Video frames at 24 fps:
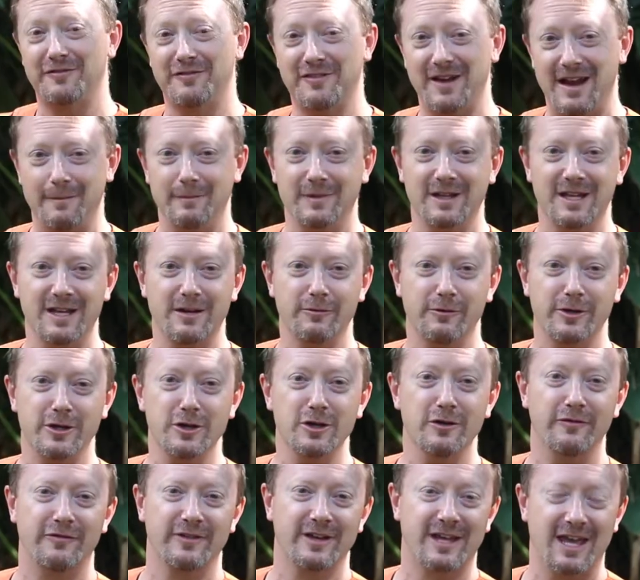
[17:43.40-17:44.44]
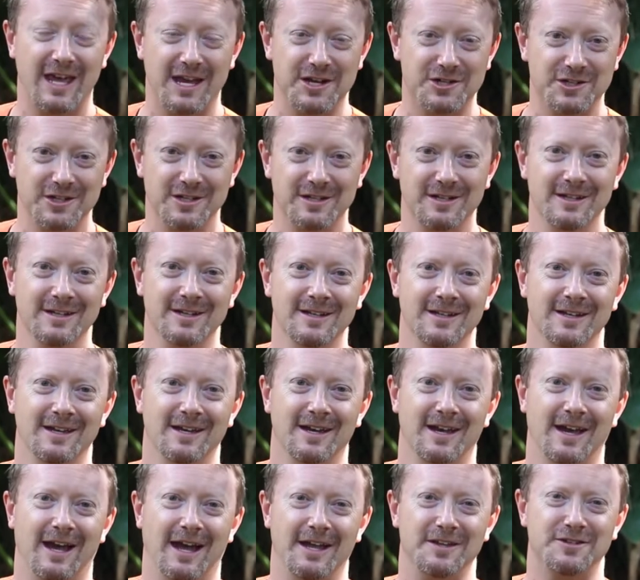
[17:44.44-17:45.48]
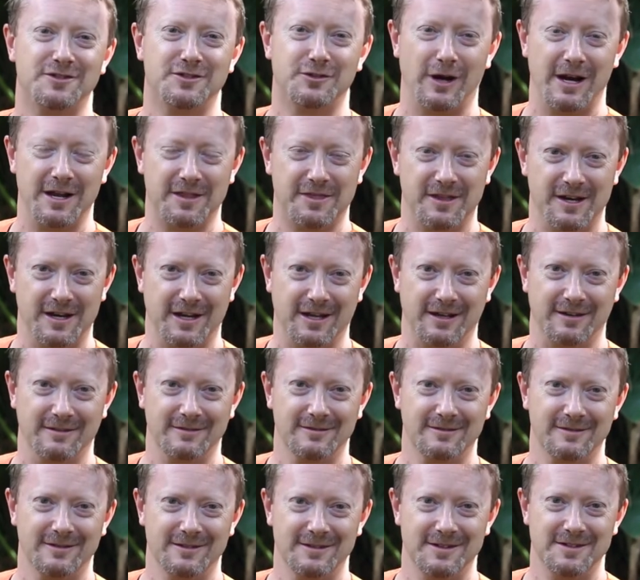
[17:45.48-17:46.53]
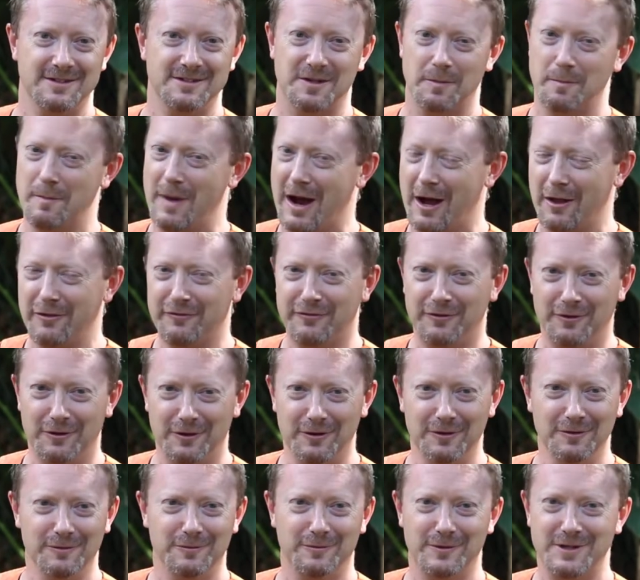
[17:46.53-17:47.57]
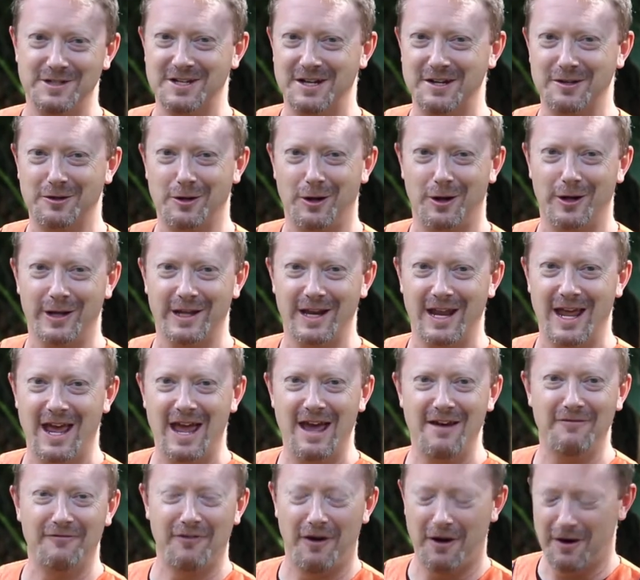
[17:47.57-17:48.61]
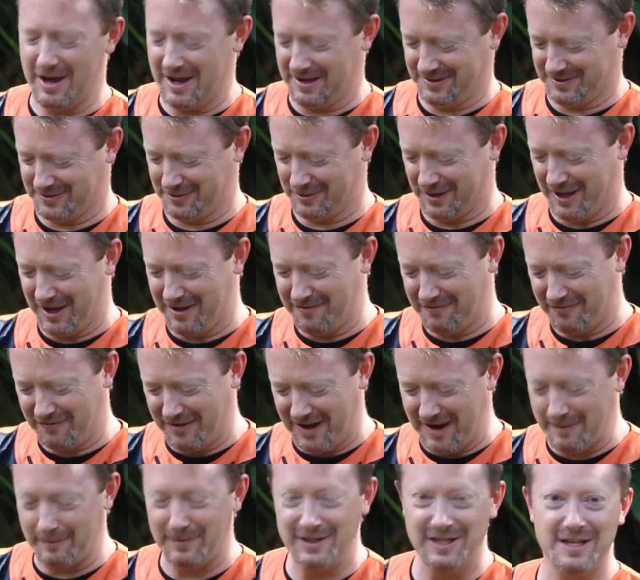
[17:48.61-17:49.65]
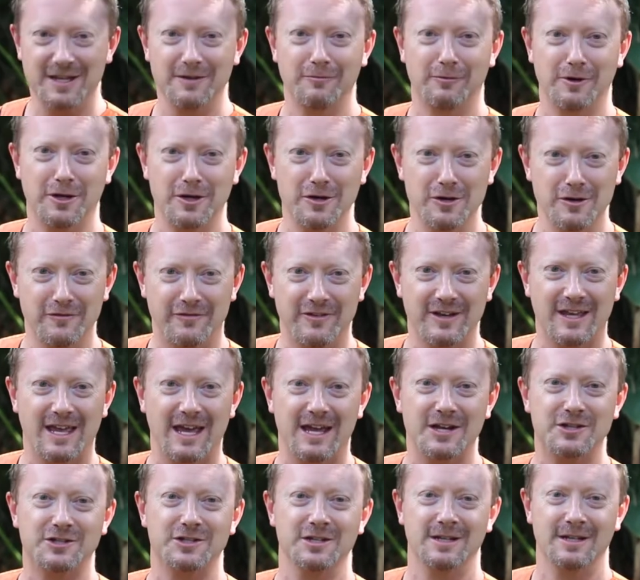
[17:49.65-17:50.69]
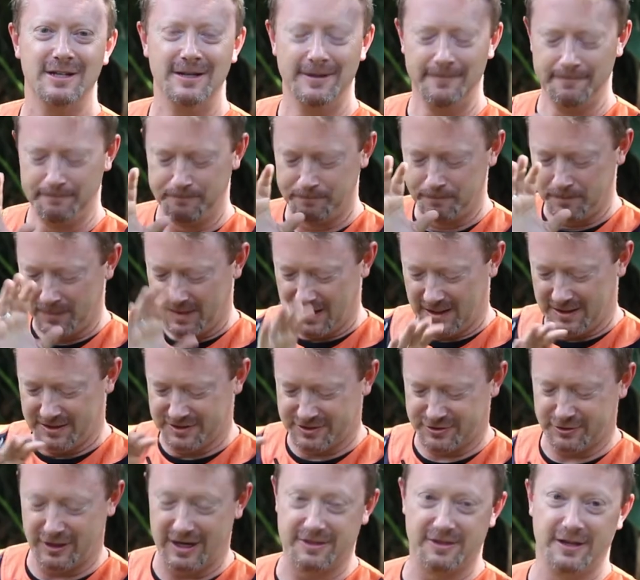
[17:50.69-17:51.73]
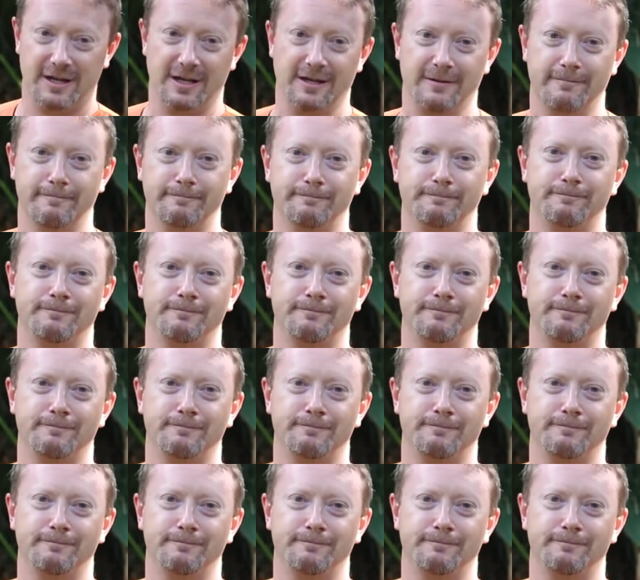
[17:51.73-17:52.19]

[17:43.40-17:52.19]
family reunification and strengthening. It's a mouthful. We tend to call it FRS, okay? Family Reunification and Strengthening.